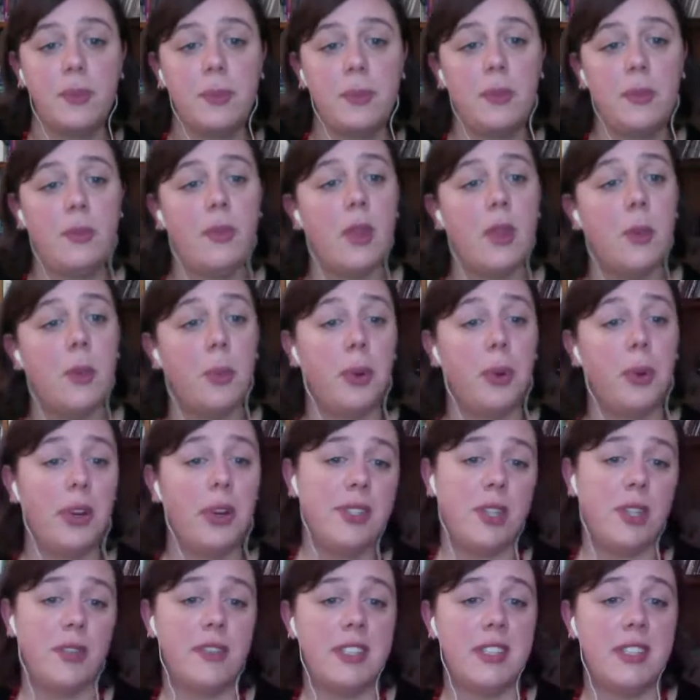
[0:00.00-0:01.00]

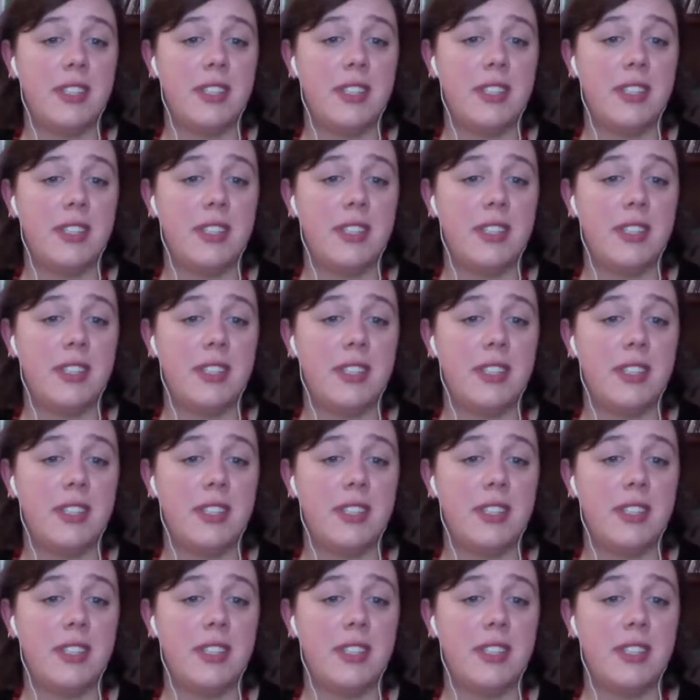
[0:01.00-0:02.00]
Pre-service has events
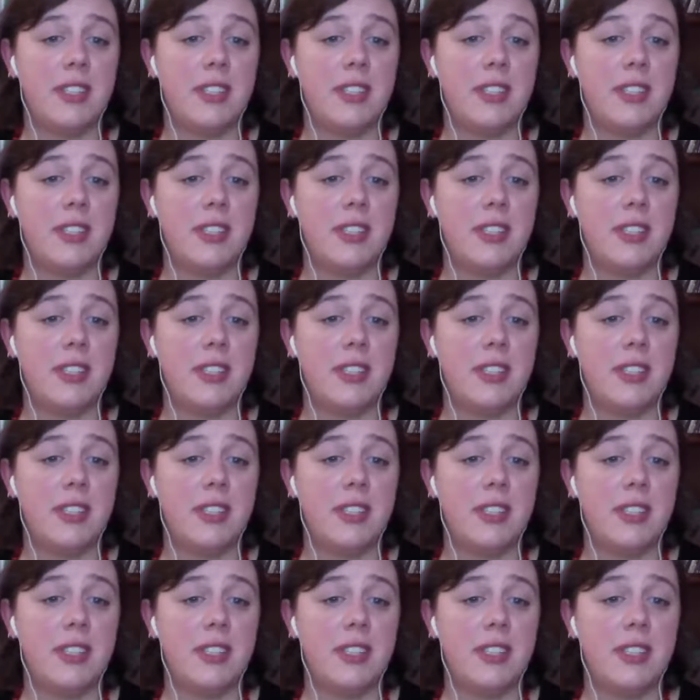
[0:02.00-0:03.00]
straight and steady
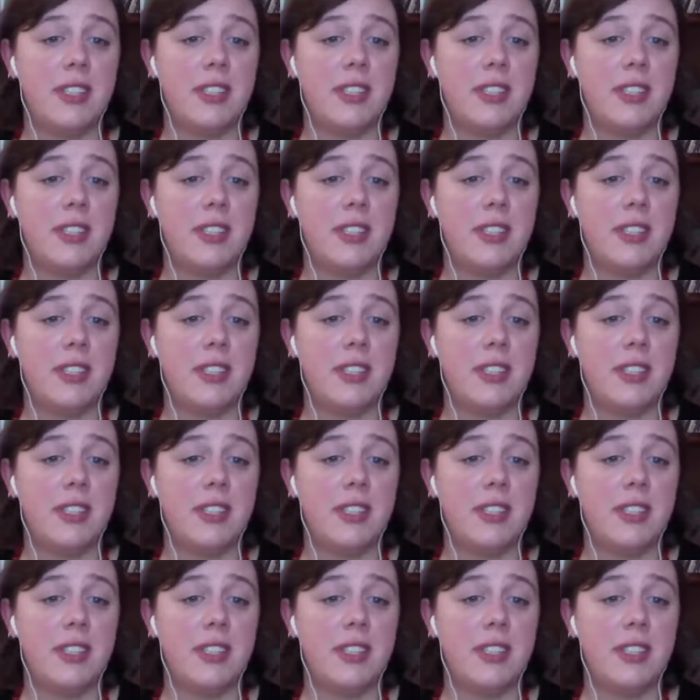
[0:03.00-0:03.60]
from